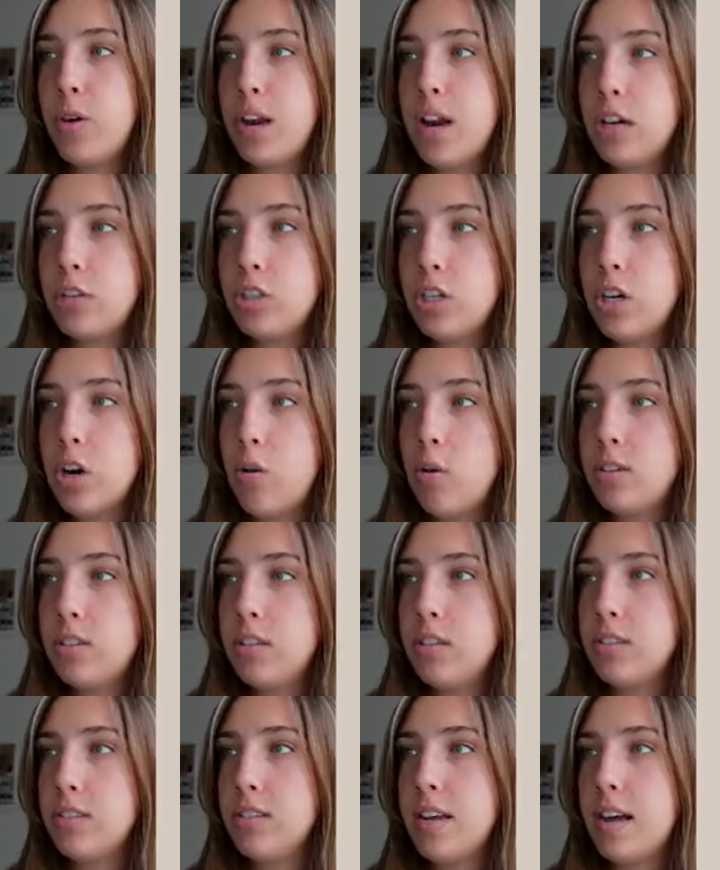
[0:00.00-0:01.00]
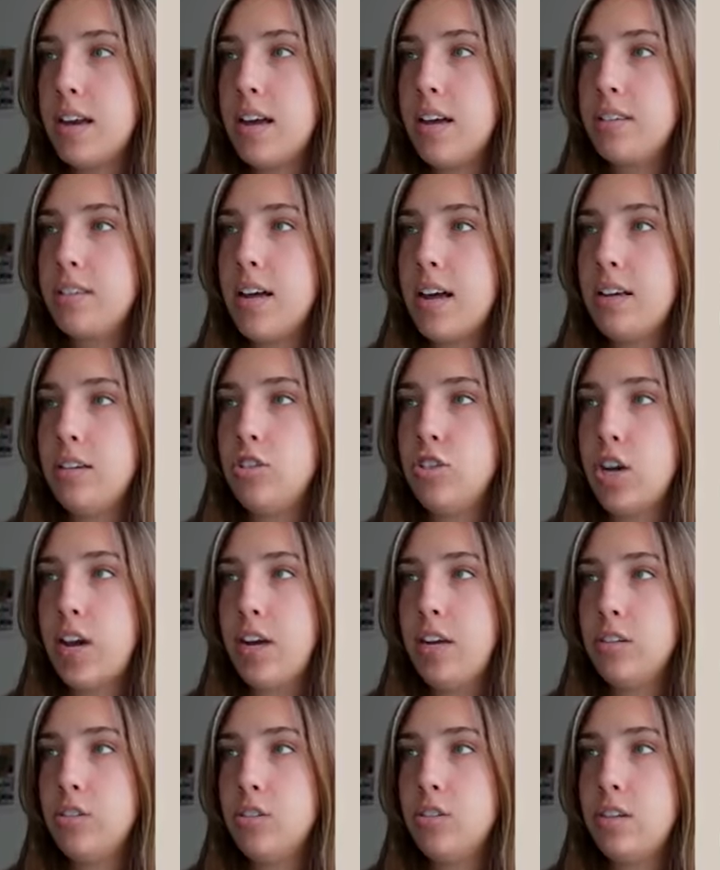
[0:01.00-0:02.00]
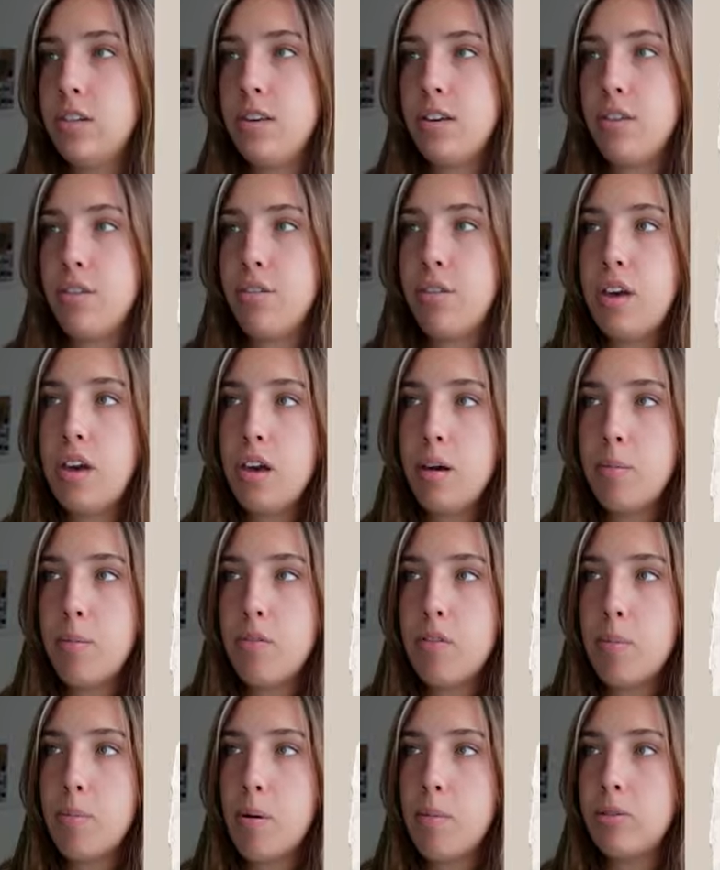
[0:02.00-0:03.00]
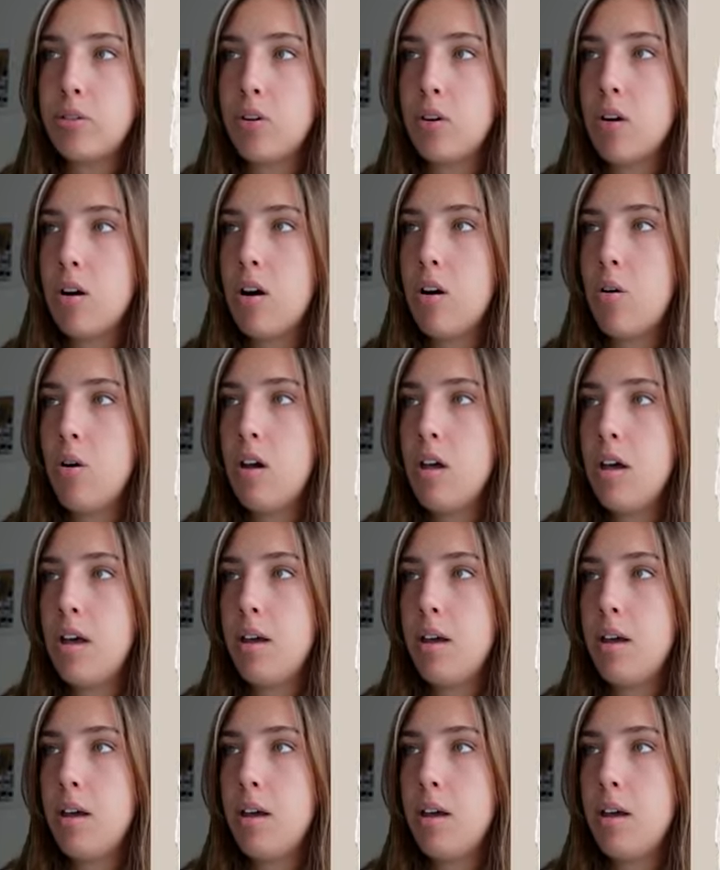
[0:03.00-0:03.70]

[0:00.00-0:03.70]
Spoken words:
can actually go into your settings and change the theme of the Pomodoro.